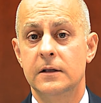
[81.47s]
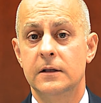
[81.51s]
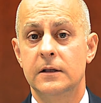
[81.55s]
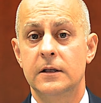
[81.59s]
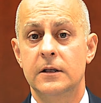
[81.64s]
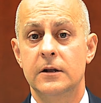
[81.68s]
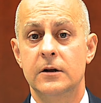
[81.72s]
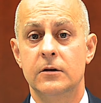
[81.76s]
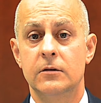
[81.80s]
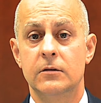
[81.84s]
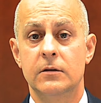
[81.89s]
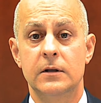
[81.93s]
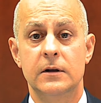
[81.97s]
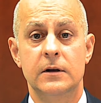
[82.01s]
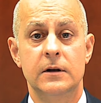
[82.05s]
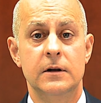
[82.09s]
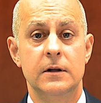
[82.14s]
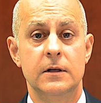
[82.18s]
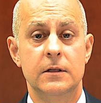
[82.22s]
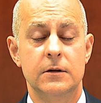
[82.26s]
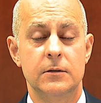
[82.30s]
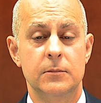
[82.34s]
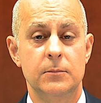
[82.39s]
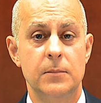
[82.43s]
you know
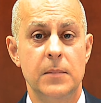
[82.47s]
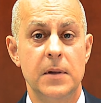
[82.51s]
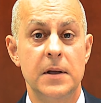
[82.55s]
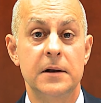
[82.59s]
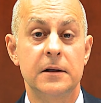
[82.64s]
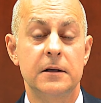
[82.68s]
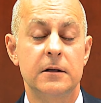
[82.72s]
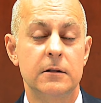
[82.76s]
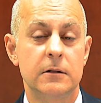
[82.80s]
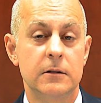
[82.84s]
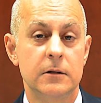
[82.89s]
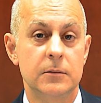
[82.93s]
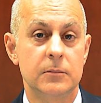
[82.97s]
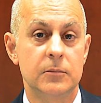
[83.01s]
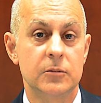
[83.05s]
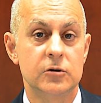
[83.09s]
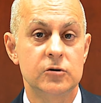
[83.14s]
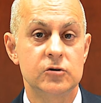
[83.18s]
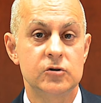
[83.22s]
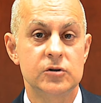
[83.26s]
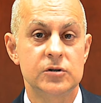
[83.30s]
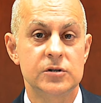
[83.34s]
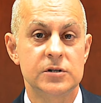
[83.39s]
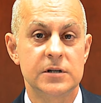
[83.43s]
another medical
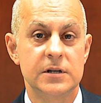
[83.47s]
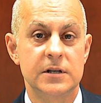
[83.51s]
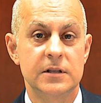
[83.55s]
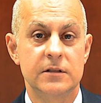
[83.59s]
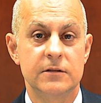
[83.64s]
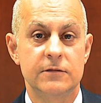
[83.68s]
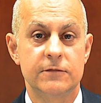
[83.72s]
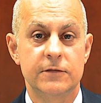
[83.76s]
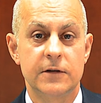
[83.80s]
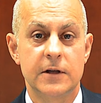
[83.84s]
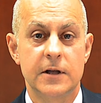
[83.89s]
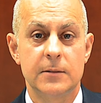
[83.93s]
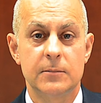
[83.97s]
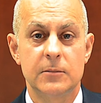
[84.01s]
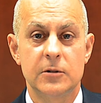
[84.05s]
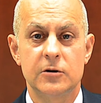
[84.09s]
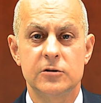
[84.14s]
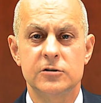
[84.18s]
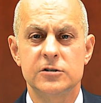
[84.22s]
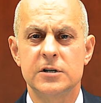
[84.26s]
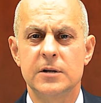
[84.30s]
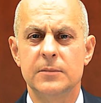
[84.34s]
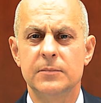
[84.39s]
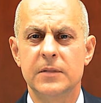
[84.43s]
emergency in the family or
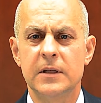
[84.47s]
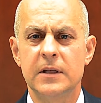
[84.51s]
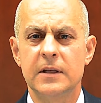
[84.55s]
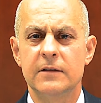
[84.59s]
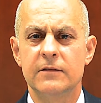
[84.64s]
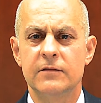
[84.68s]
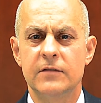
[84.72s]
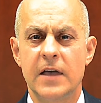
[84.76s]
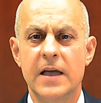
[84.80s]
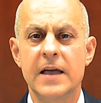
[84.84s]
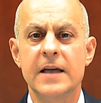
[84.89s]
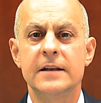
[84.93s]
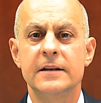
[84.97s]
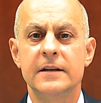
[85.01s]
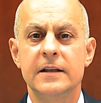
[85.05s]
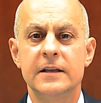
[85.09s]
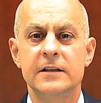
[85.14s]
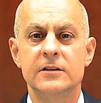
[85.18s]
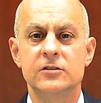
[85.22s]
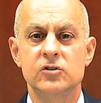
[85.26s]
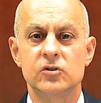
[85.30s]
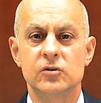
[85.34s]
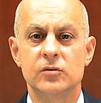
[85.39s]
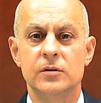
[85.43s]
something of that
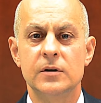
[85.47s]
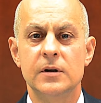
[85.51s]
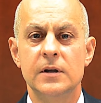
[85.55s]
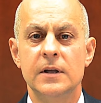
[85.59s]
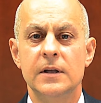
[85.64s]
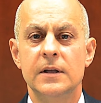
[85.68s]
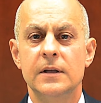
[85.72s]
nature,